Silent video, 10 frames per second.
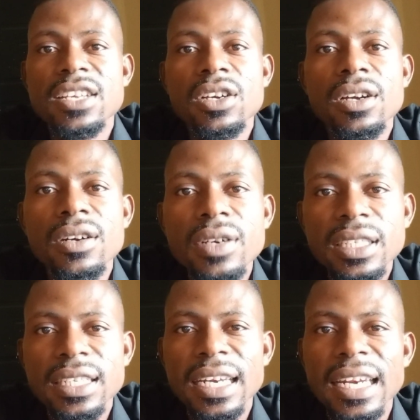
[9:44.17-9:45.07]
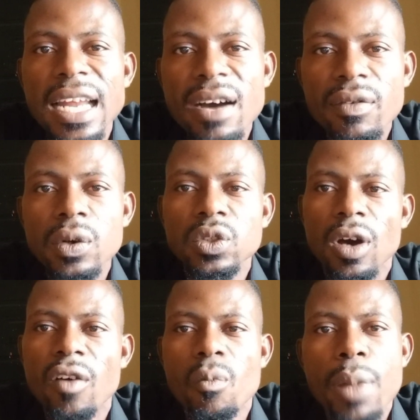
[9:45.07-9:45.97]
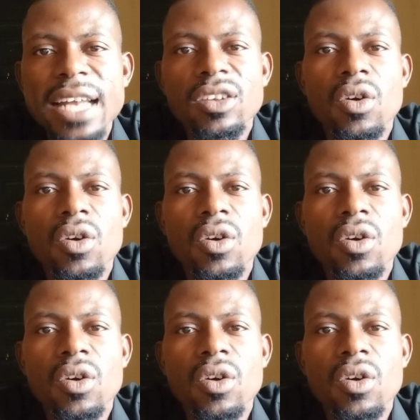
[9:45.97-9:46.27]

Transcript: increase the levels of bad